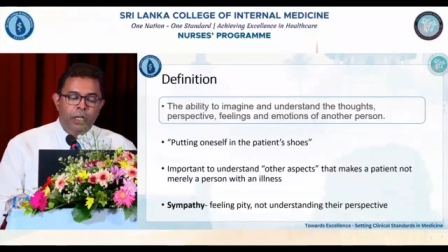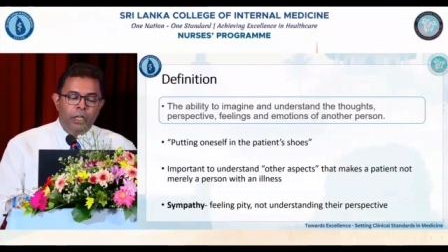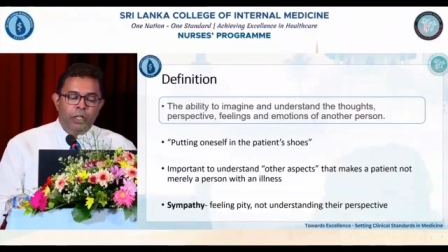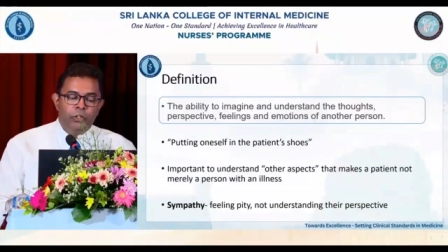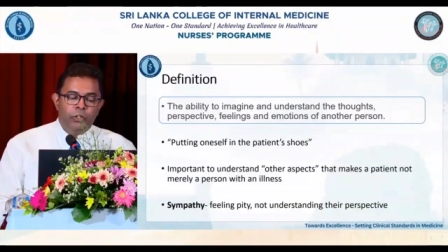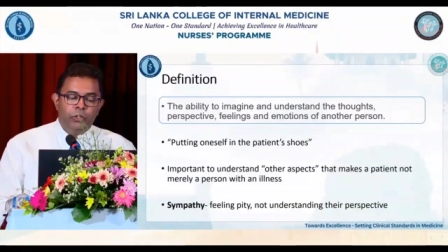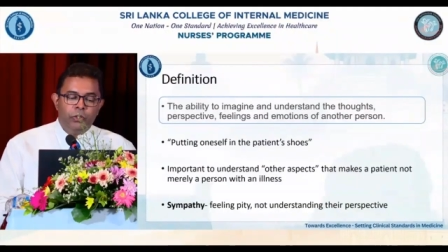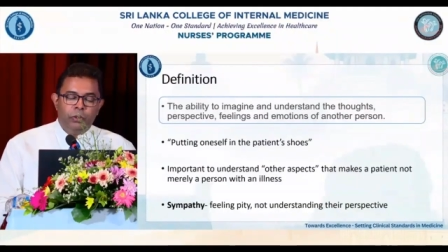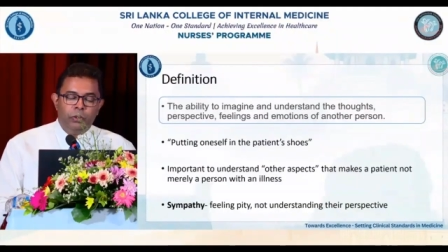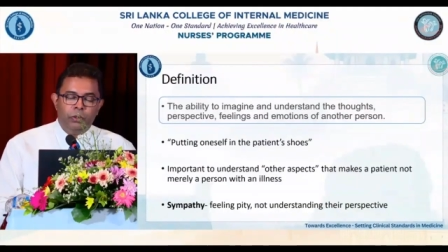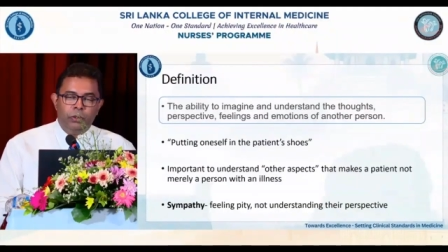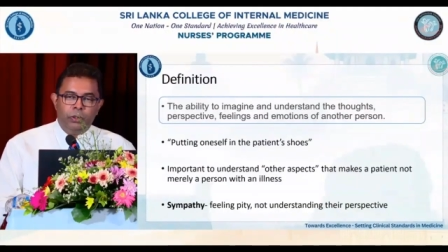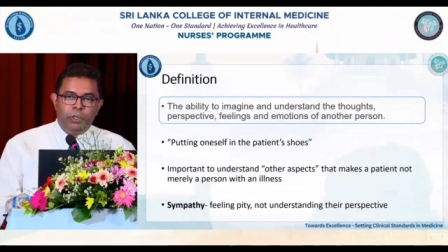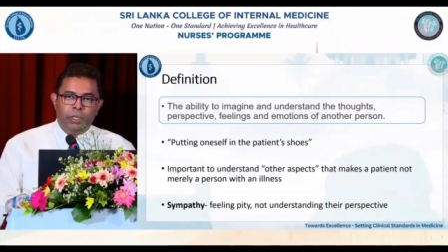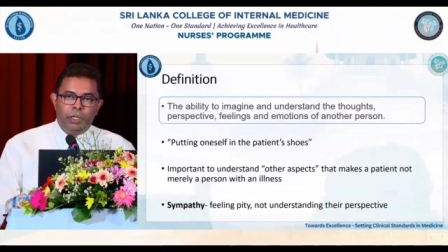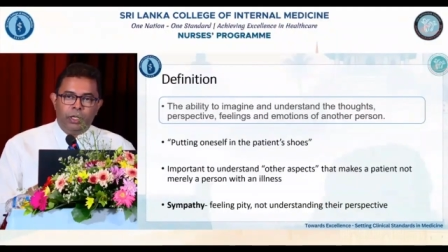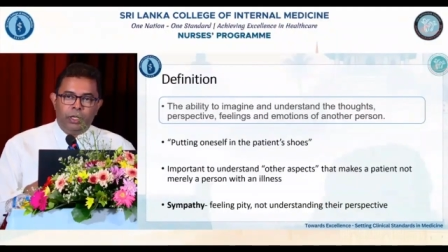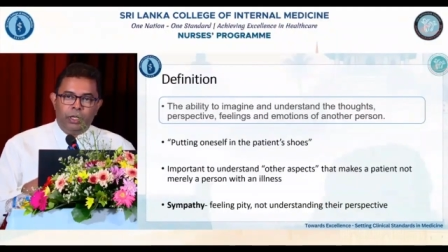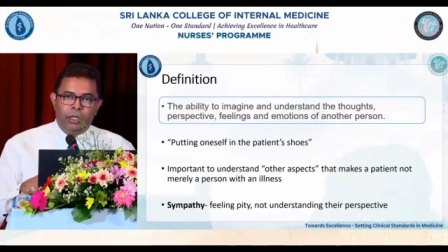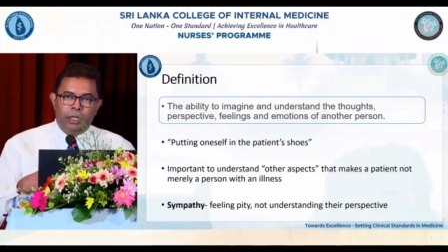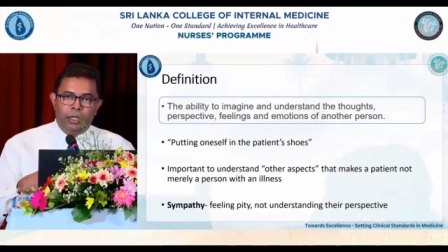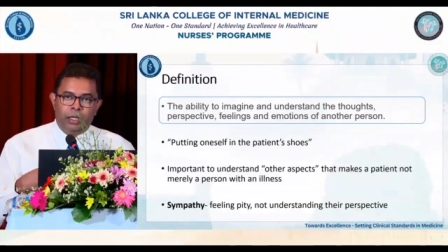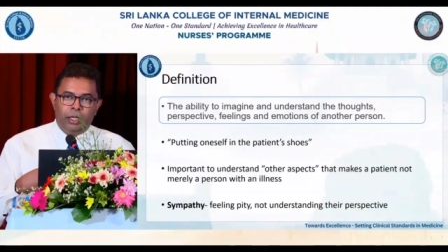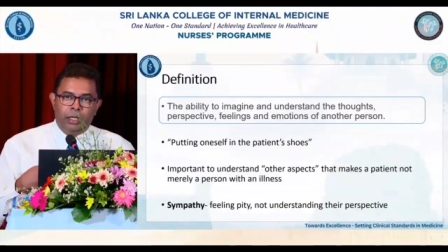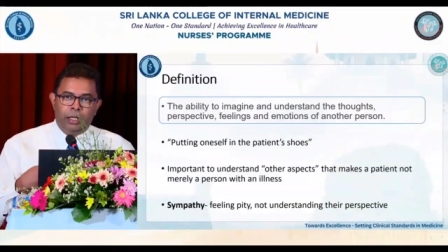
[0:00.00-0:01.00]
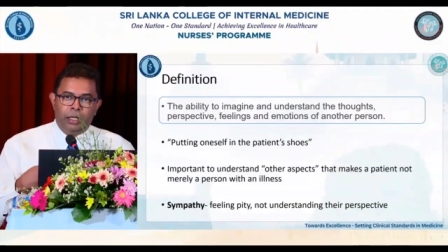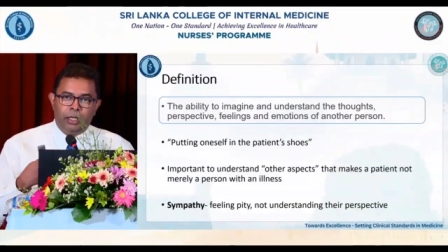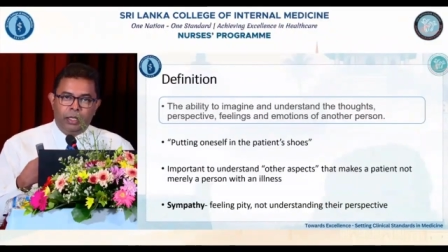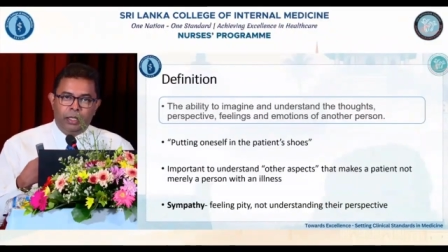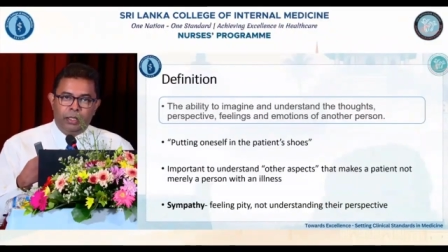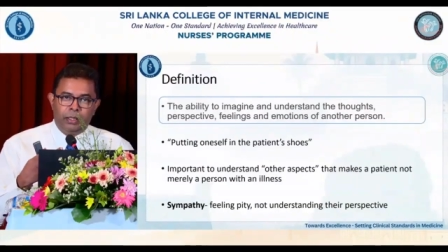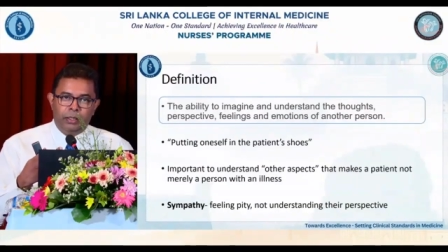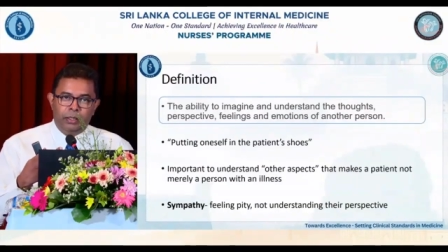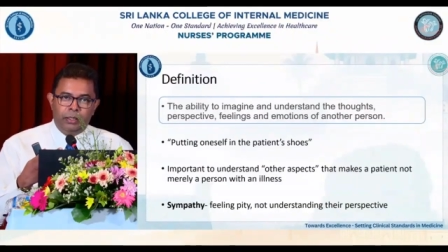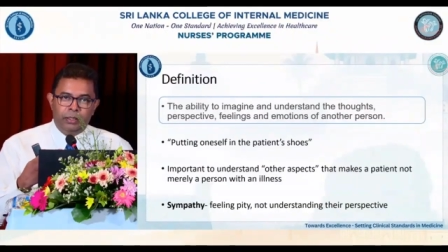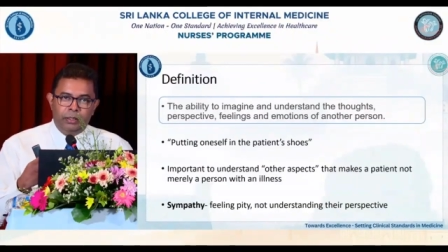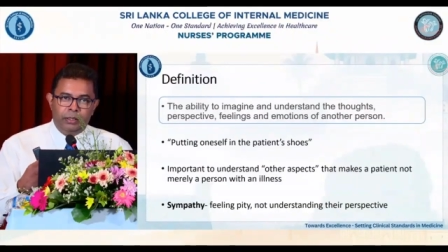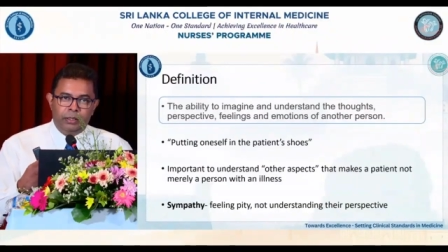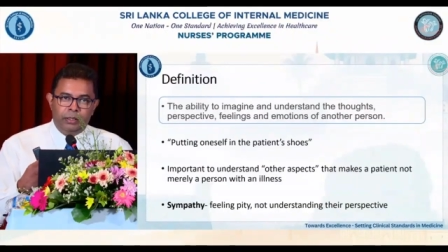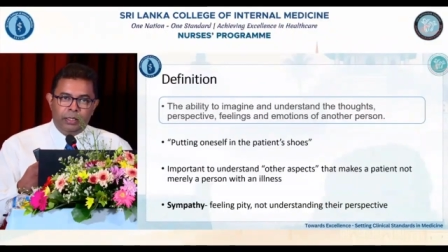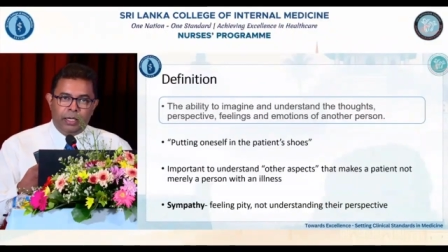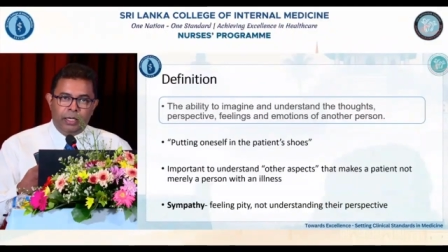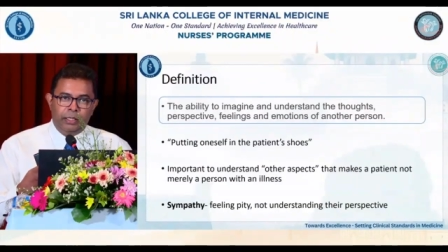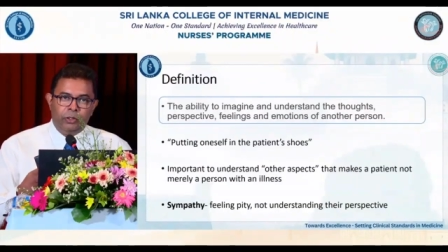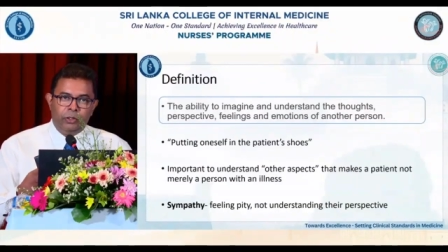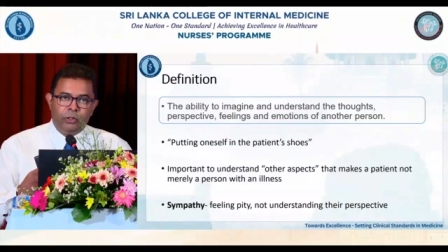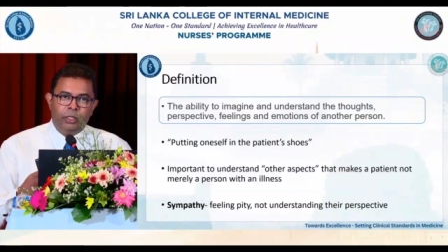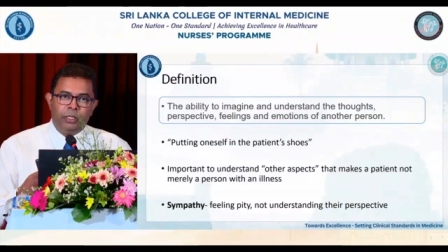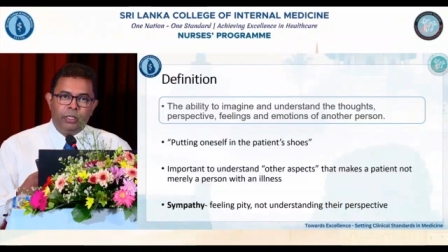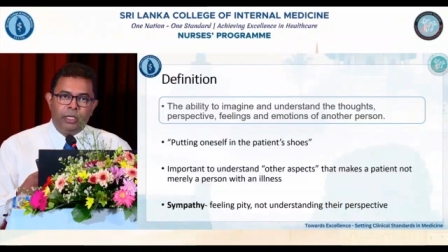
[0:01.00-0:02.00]
So
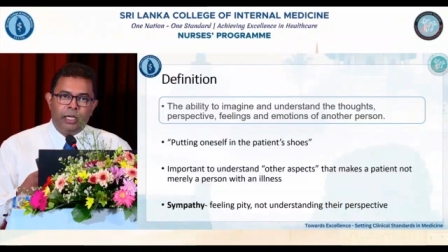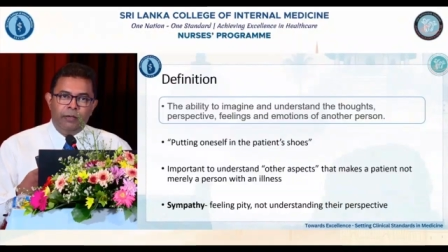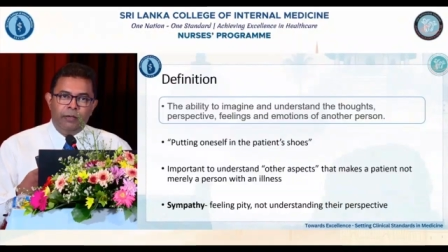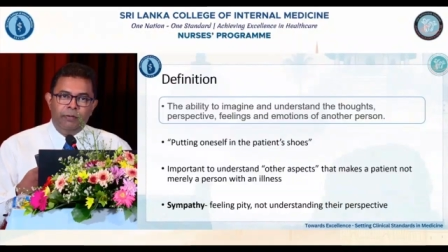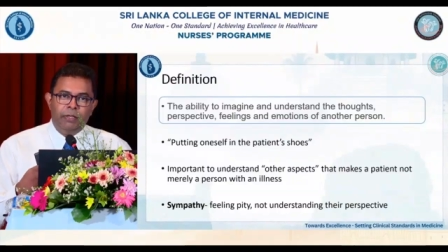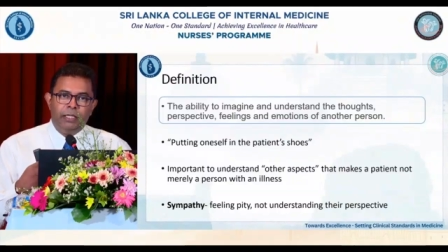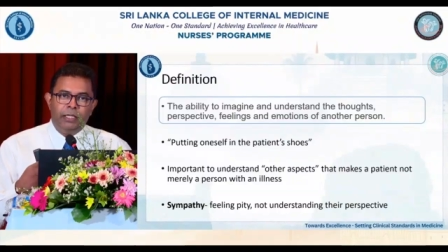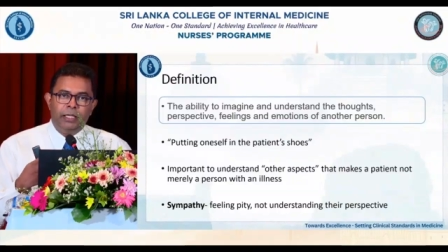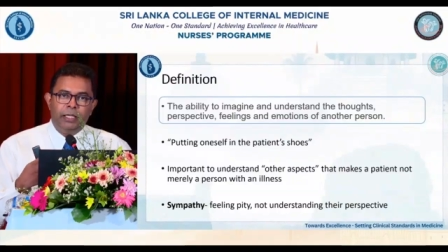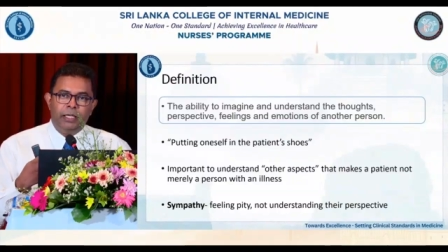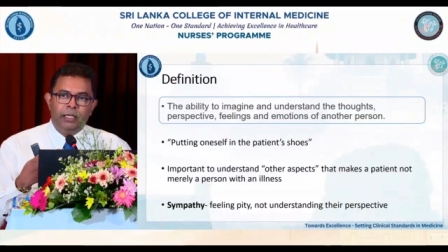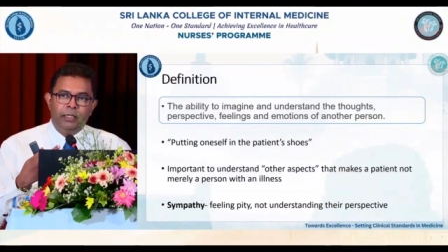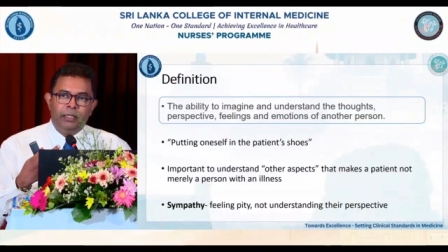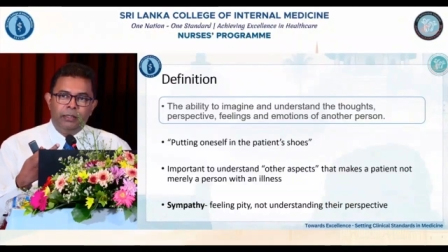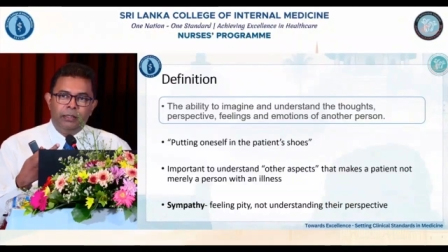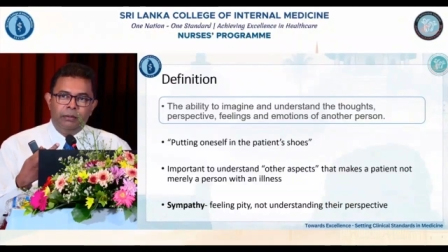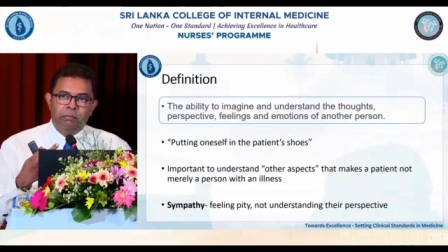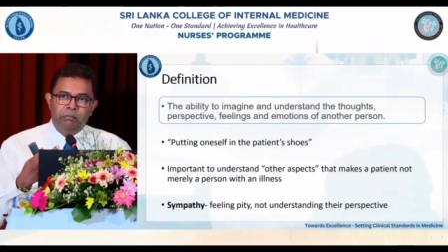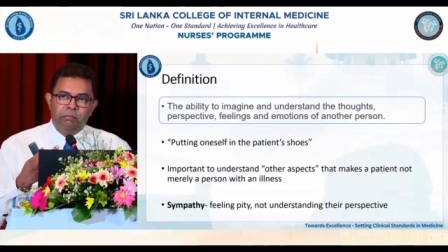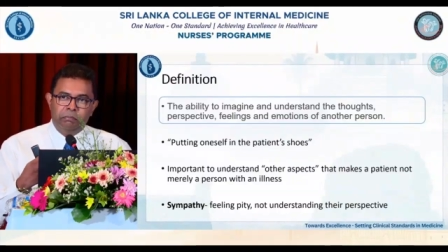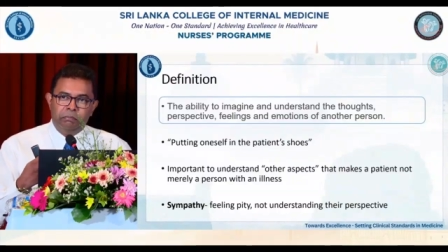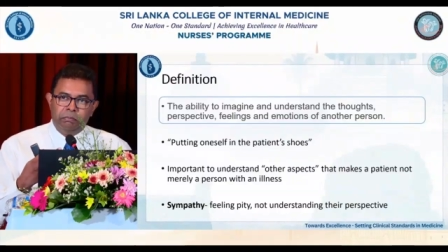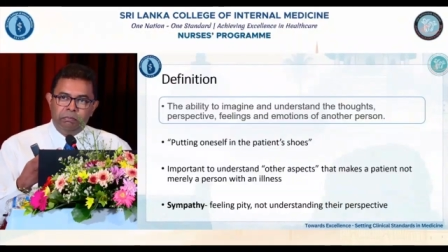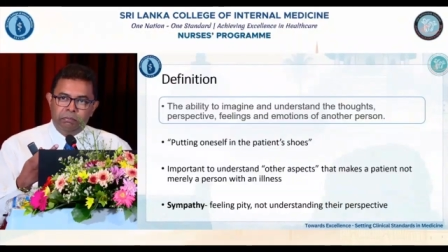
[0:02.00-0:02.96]
I thought I will take